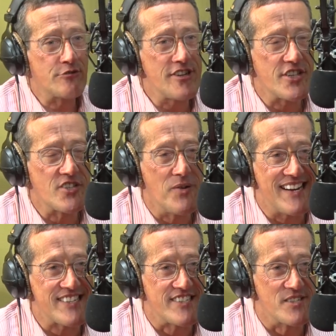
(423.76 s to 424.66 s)
Richard
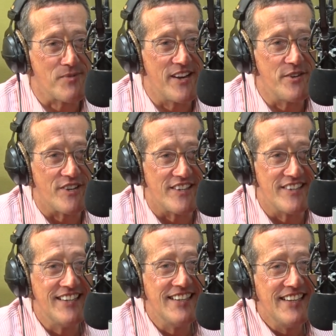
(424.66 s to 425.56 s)
Quest is where you can...
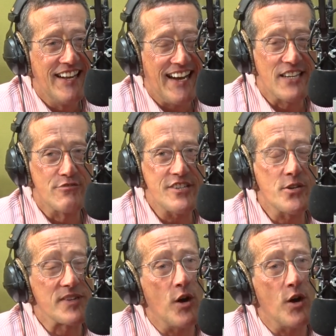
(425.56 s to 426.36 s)
At Richard Quest.